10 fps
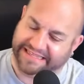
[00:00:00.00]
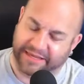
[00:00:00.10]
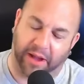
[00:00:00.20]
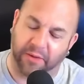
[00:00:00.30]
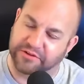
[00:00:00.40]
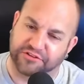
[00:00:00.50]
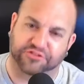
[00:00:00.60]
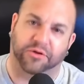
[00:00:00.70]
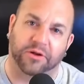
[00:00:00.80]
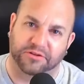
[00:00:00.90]
I would
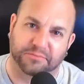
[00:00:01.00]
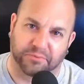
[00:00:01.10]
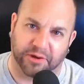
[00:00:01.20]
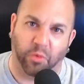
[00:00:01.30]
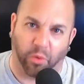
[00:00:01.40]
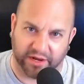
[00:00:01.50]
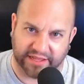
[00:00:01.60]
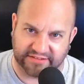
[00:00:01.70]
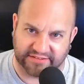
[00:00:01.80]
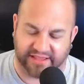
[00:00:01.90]
struggle to bring one
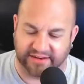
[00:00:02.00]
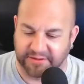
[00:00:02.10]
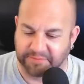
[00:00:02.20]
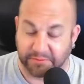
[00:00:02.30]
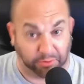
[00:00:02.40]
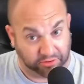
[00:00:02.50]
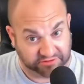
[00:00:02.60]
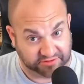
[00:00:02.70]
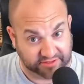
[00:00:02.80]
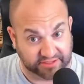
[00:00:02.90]
antenna
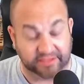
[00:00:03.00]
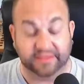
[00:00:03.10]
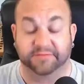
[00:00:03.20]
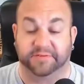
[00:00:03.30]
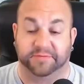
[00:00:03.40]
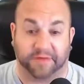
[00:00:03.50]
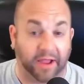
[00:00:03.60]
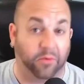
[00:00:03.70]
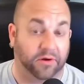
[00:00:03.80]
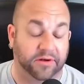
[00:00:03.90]
personally, if
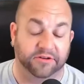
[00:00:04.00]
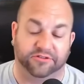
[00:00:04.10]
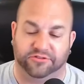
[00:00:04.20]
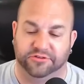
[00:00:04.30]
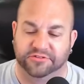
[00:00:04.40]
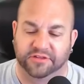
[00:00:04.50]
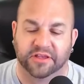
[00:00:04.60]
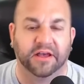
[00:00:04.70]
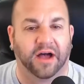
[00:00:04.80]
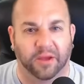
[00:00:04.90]
I were in your shoes,
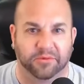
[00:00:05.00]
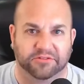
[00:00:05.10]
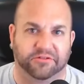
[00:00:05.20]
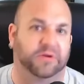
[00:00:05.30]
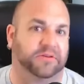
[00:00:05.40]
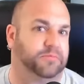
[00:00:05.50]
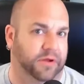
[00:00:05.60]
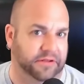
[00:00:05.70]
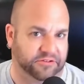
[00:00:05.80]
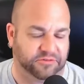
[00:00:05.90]
I would struggle to
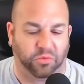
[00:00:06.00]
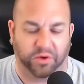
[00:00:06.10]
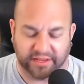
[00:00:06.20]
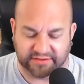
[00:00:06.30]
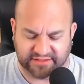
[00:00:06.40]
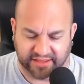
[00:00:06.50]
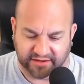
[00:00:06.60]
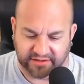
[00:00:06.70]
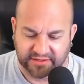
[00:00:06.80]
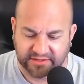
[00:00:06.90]
bring just one
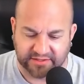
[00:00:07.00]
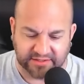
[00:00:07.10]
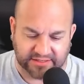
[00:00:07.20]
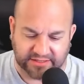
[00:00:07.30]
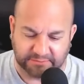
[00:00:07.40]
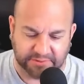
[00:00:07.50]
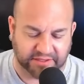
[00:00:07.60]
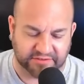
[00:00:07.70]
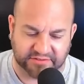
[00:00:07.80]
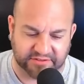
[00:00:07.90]
antenna
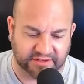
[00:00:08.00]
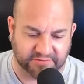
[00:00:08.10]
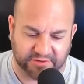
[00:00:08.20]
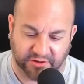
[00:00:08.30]
because you never know.